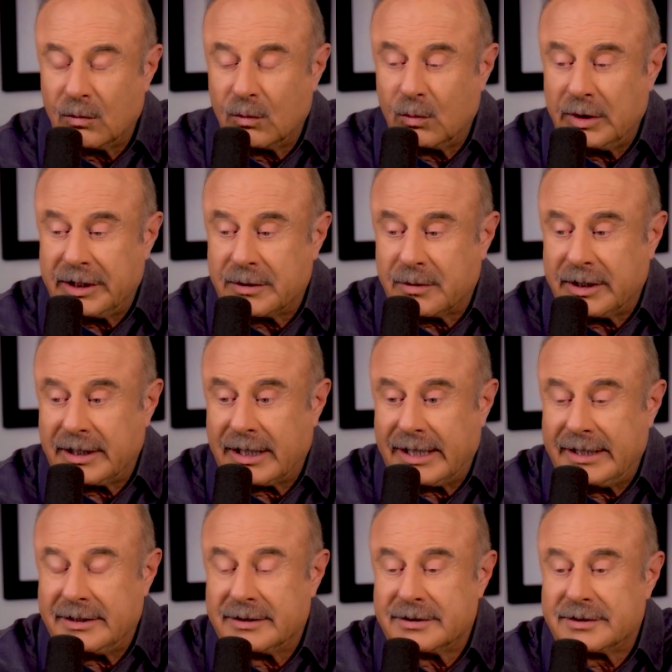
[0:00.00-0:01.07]
We
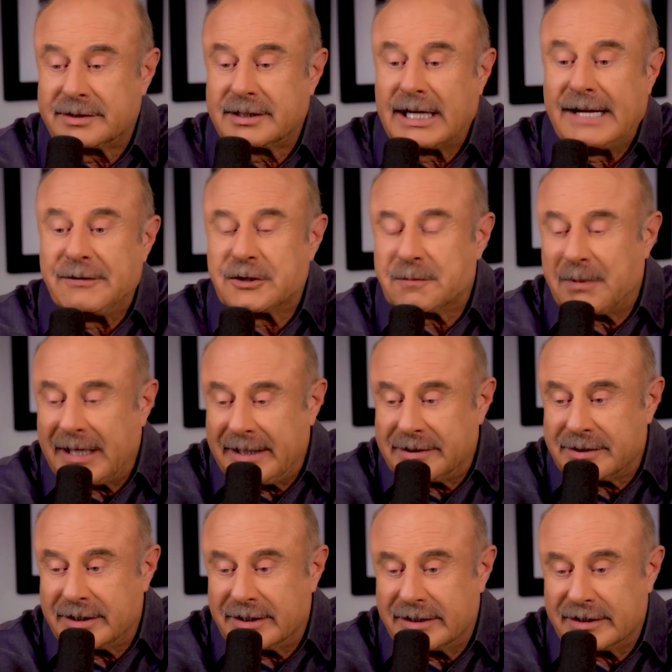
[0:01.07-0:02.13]
create safe
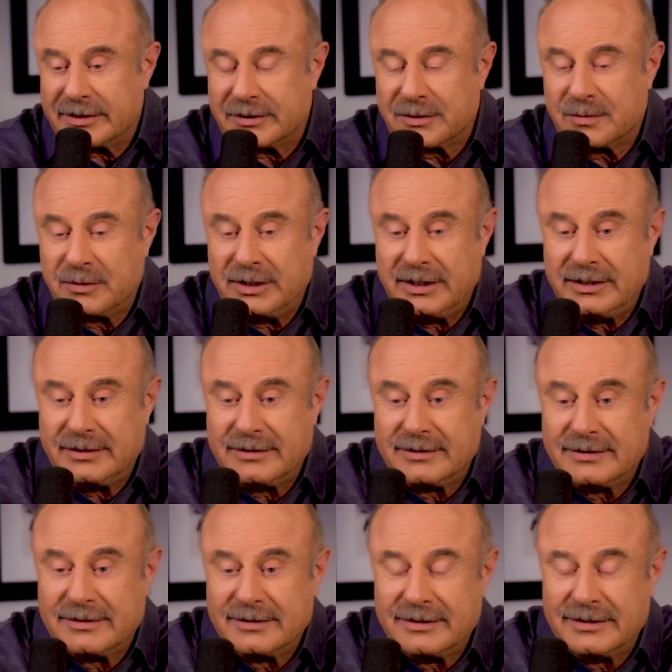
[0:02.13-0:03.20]
spaces. We
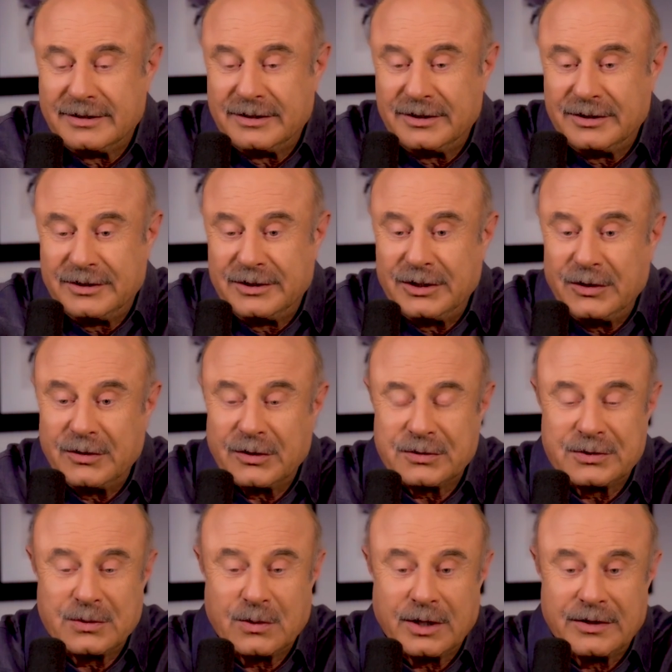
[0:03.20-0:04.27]
do those
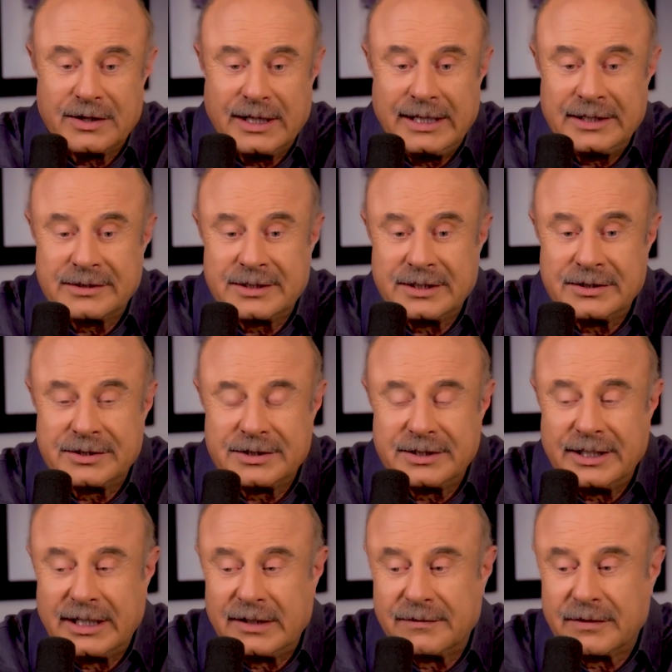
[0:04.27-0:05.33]
sort of things
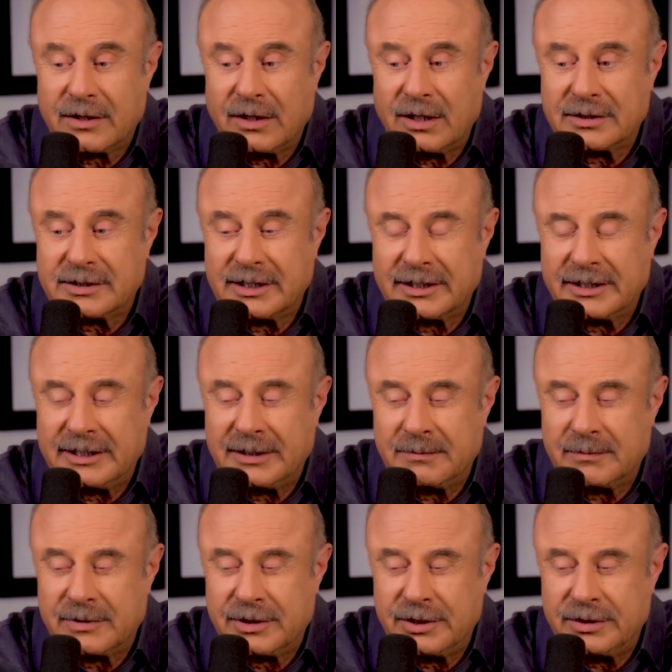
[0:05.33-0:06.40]
instead of causing
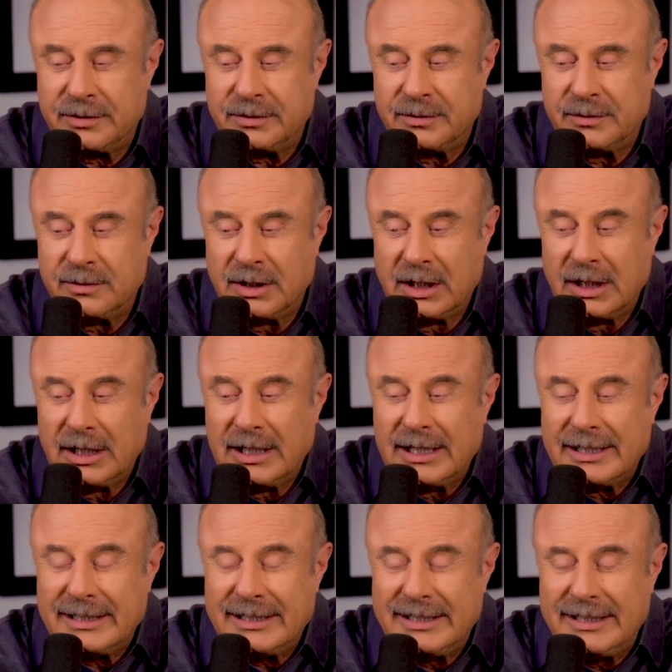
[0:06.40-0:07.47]
them to
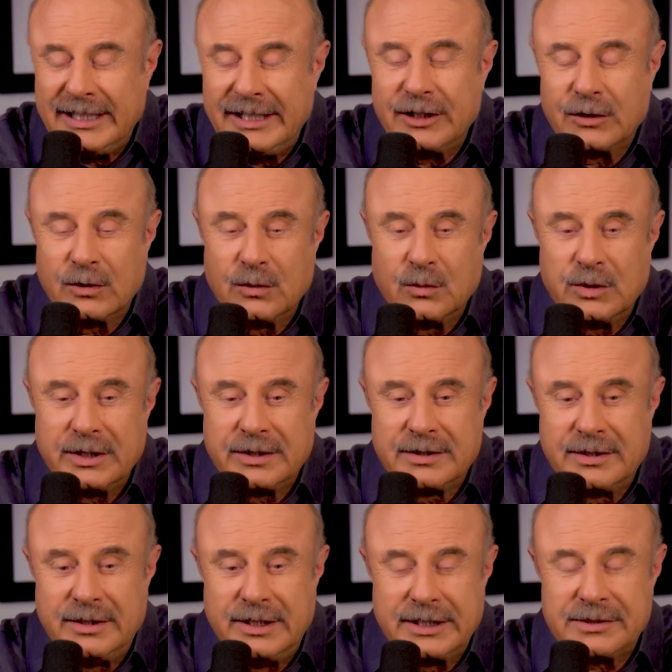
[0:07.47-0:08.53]
deal
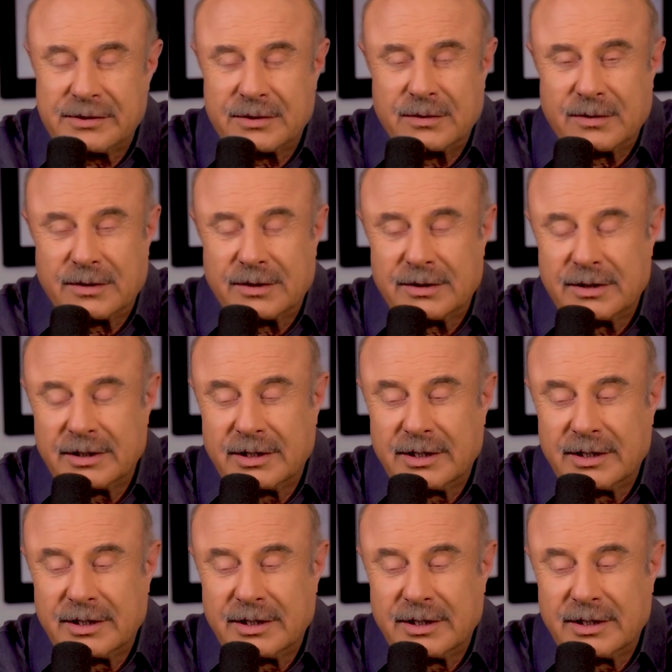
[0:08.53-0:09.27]
with discord.